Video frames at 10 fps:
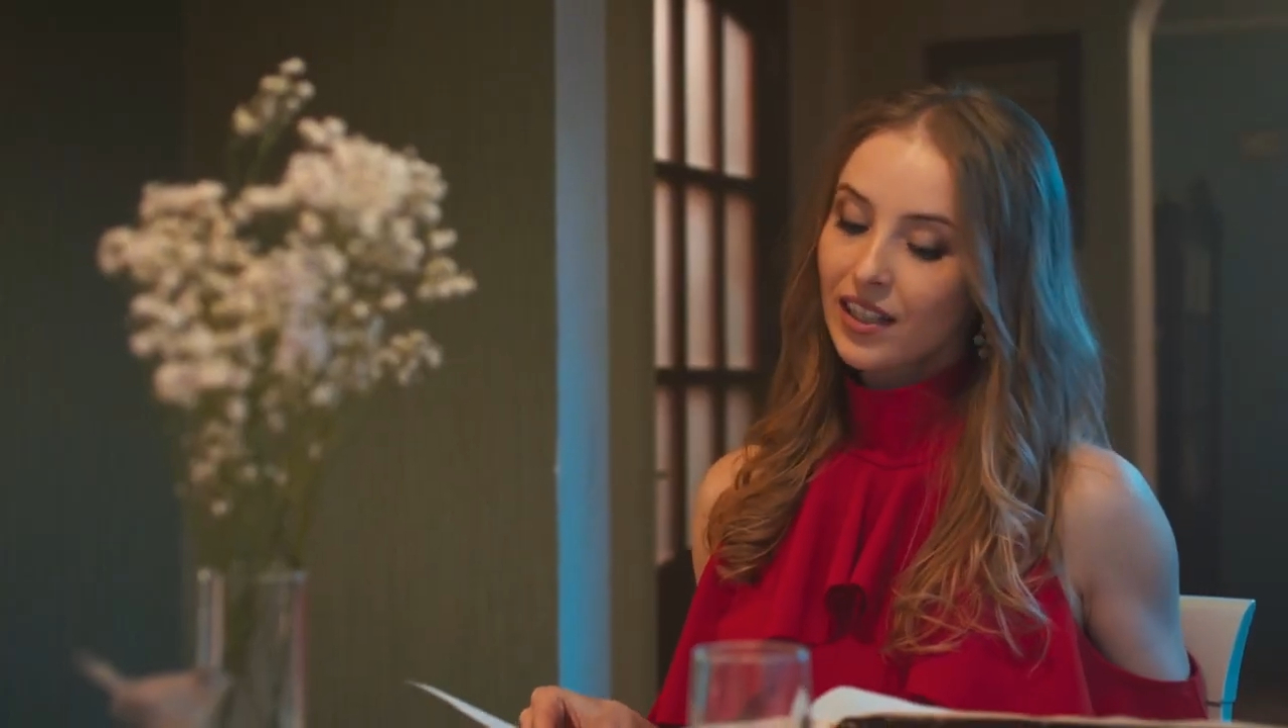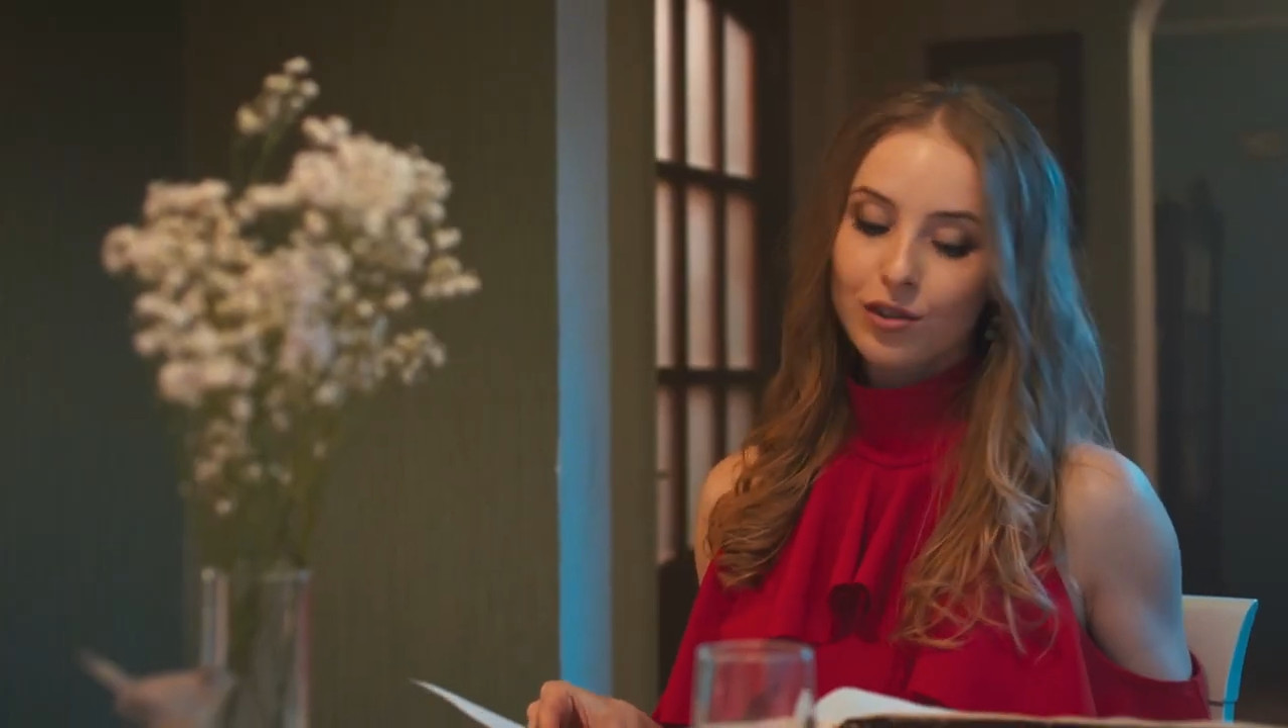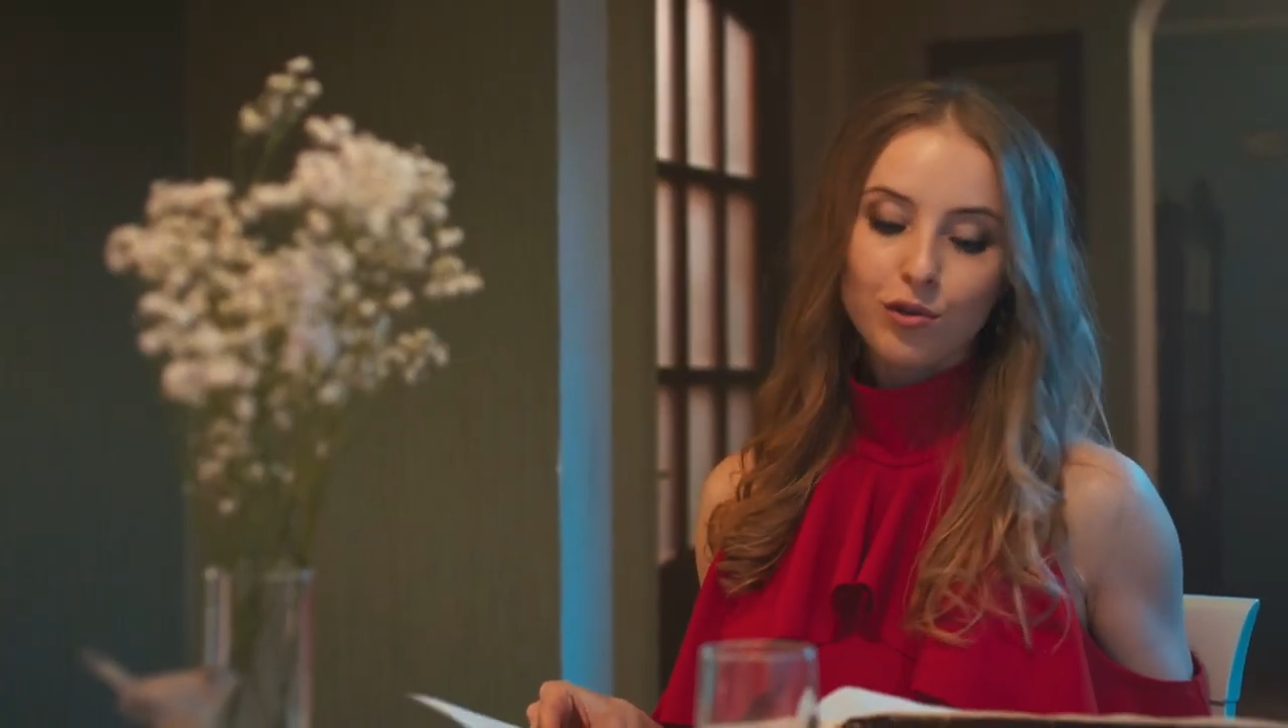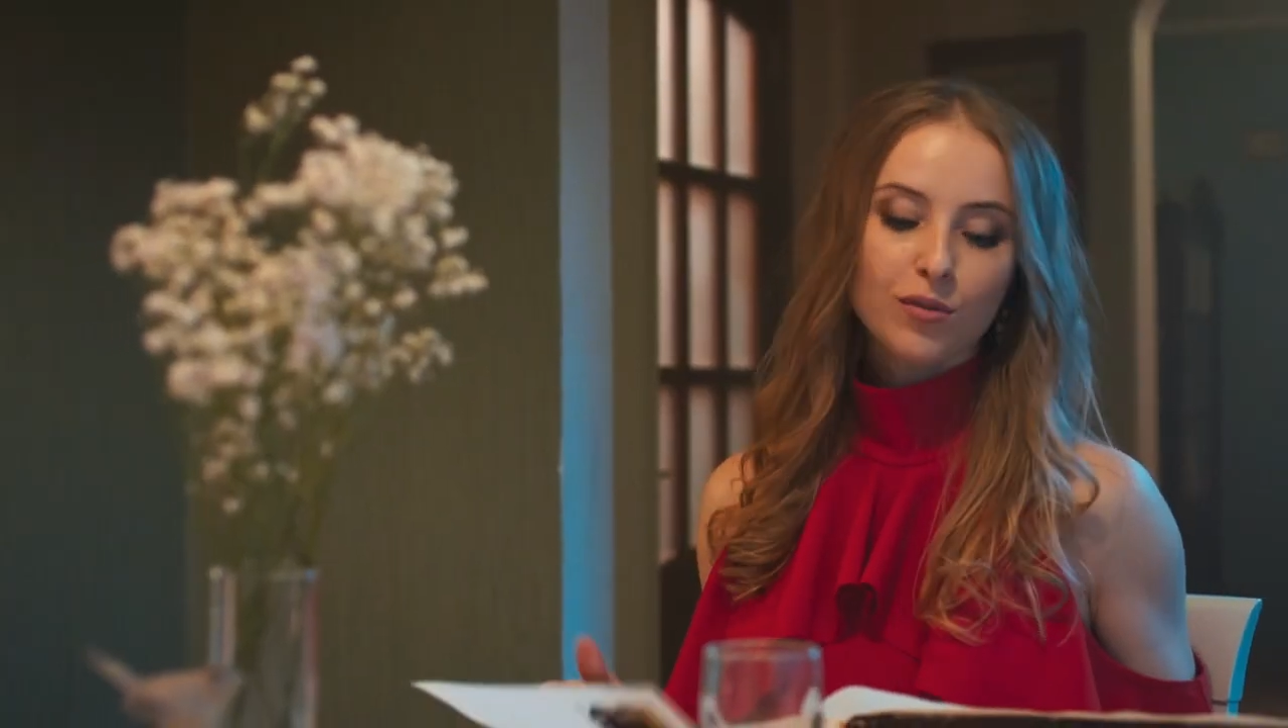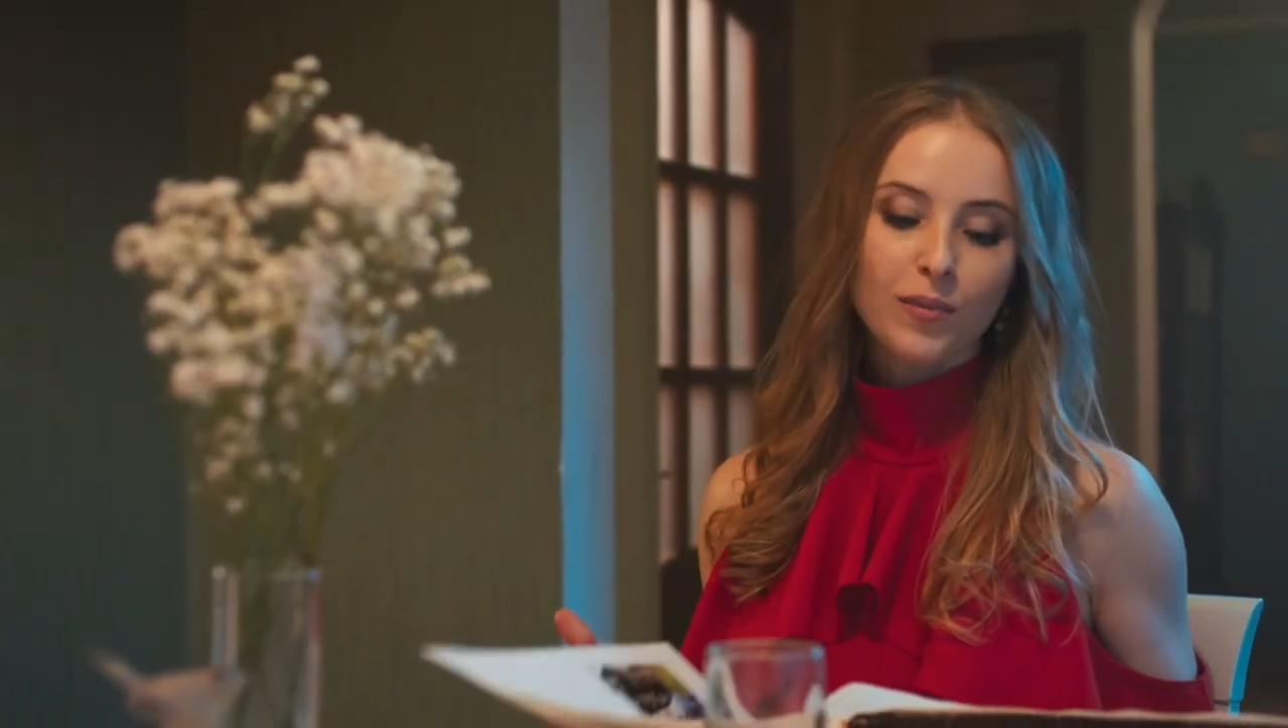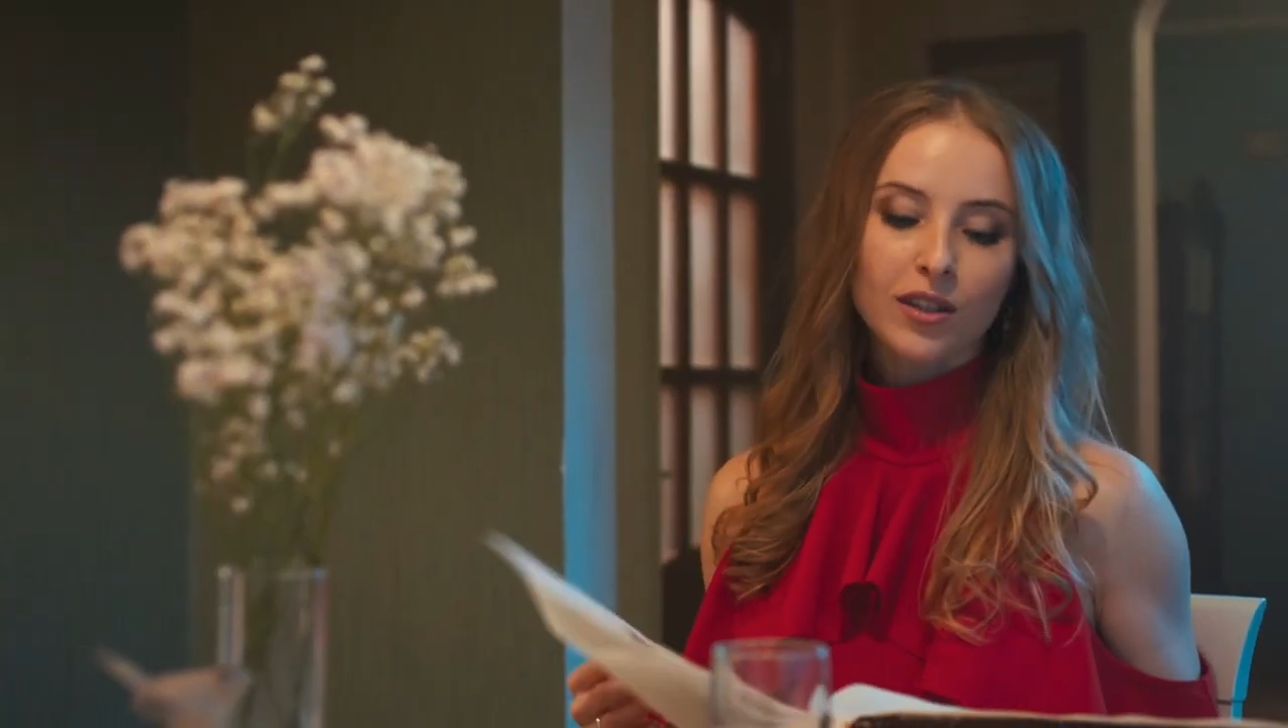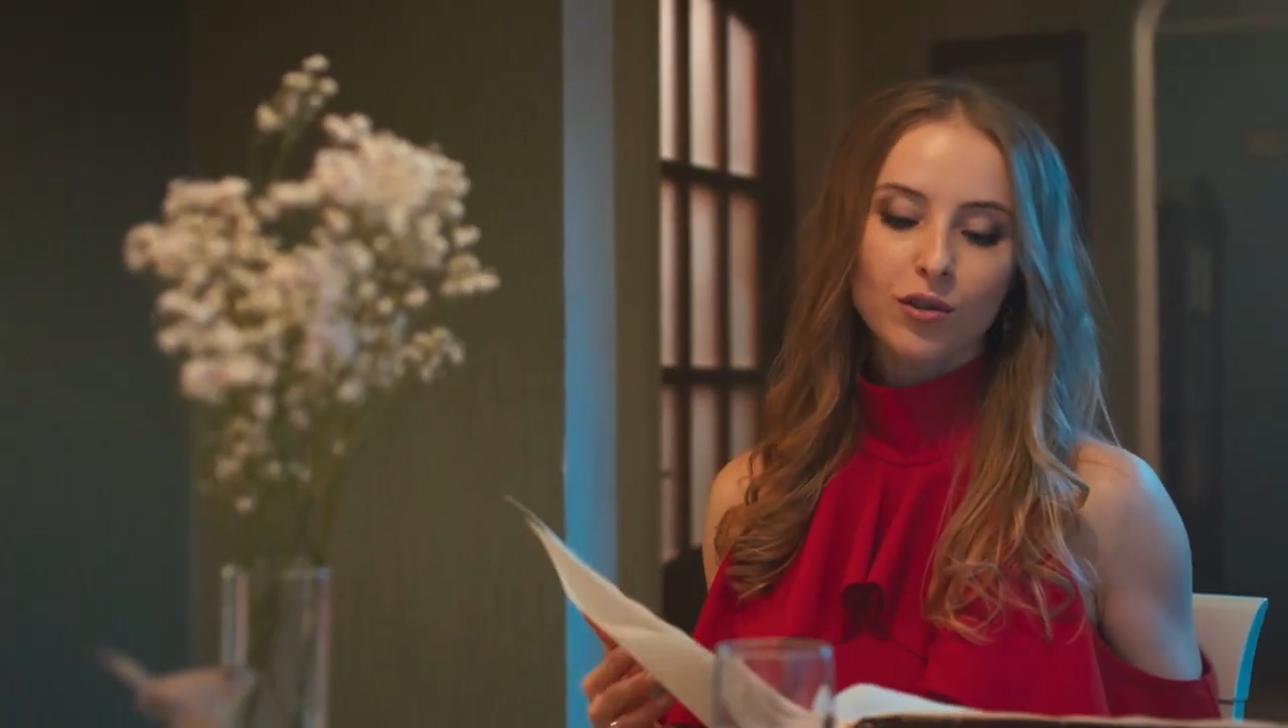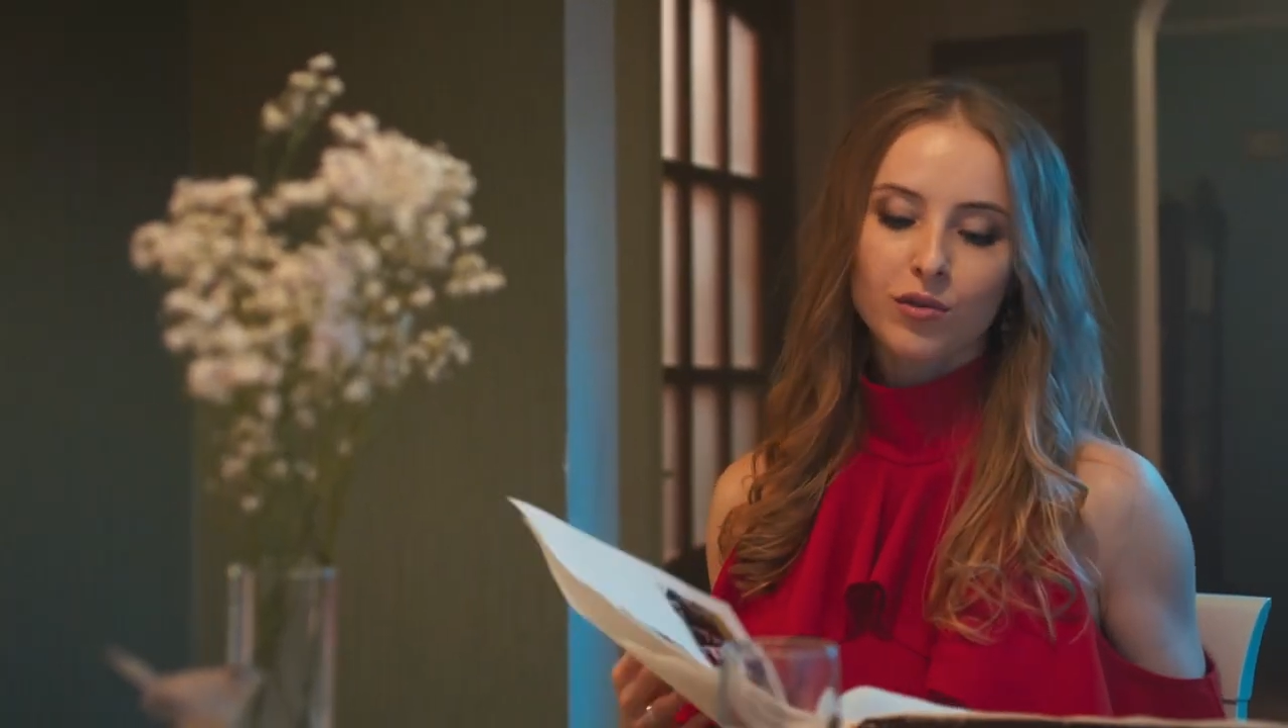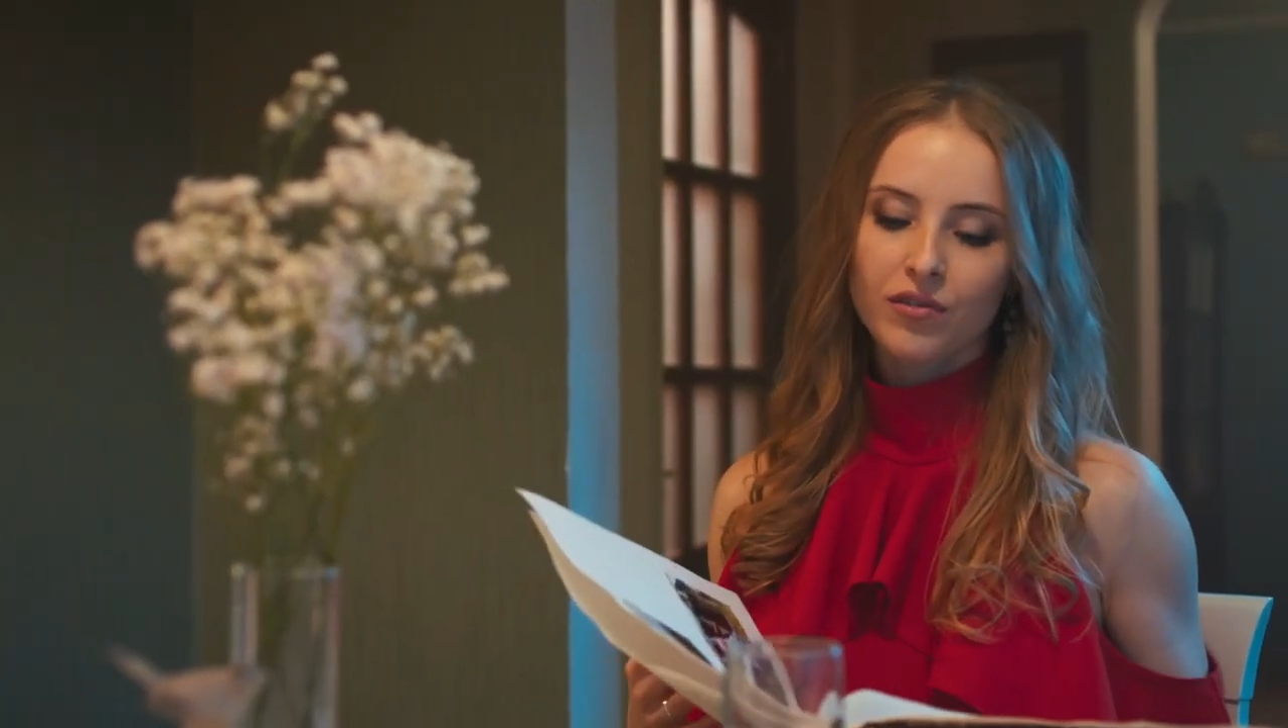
I've been